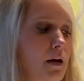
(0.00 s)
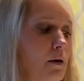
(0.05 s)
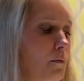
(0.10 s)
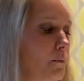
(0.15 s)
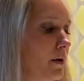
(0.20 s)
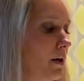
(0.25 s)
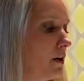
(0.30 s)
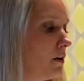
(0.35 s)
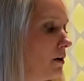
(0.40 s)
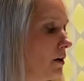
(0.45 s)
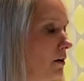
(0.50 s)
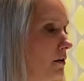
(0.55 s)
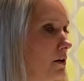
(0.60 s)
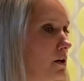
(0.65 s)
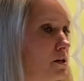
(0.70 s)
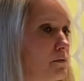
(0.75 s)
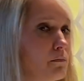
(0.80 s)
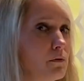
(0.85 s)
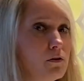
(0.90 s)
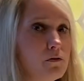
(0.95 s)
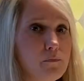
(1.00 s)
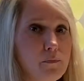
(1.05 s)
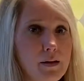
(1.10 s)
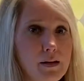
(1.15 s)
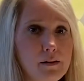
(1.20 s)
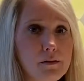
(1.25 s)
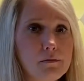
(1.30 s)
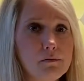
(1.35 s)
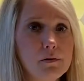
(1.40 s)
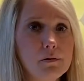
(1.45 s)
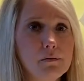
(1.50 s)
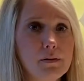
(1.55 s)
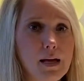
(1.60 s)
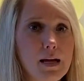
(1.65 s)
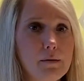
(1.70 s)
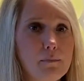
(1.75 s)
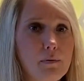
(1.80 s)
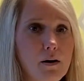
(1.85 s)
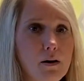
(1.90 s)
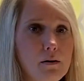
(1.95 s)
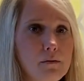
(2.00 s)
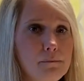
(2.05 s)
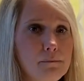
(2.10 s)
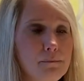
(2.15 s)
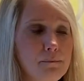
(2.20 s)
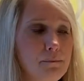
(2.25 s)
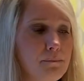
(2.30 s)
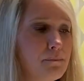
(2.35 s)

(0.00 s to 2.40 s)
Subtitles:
We encourage movement through labor,